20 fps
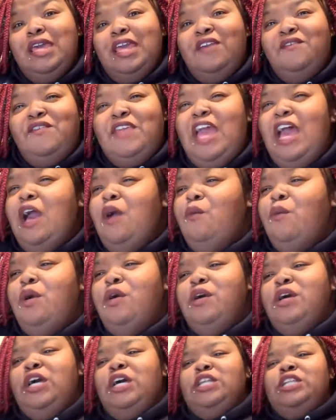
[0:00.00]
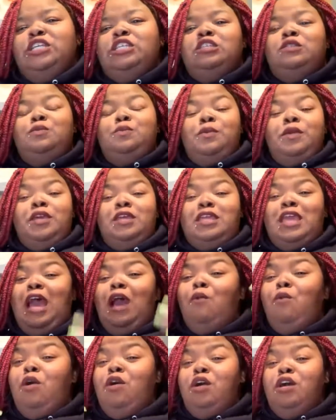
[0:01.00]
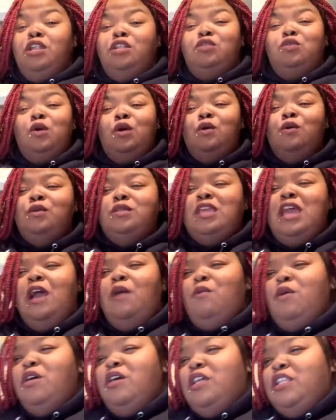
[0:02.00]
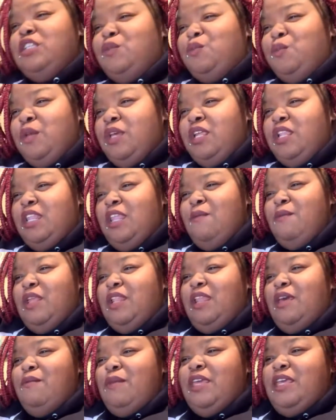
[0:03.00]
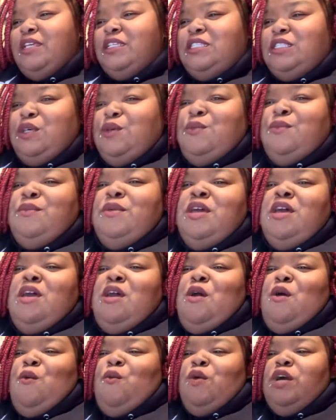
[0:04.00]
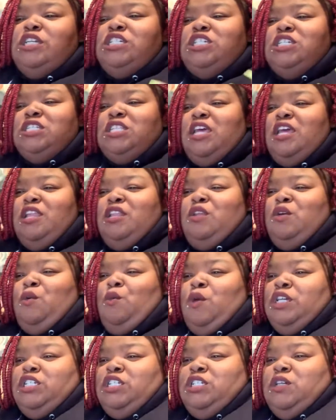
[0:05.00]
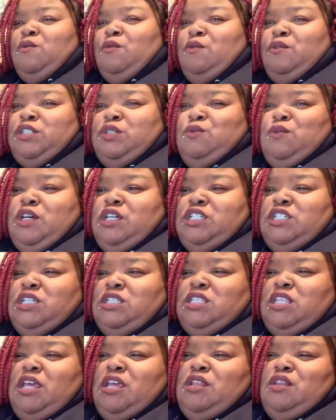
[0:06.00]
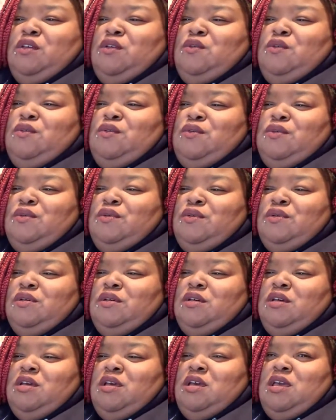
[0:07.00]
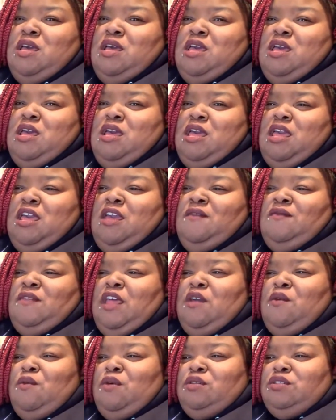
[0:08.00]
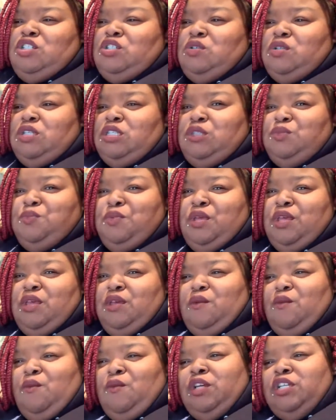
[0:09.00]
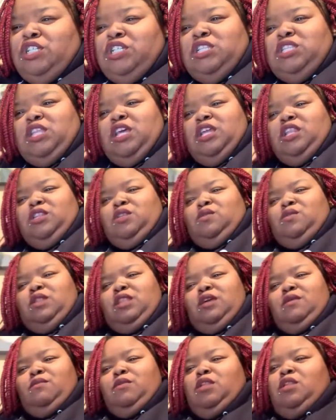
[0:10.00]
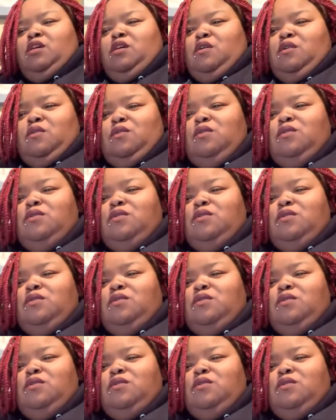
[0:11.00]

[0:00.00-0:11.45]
If y'all want her to spit, y'all want her to throw, y'all want her to spit. Let me get some. What should they do? What should they do if they want you to spit? What should they do? Let me know.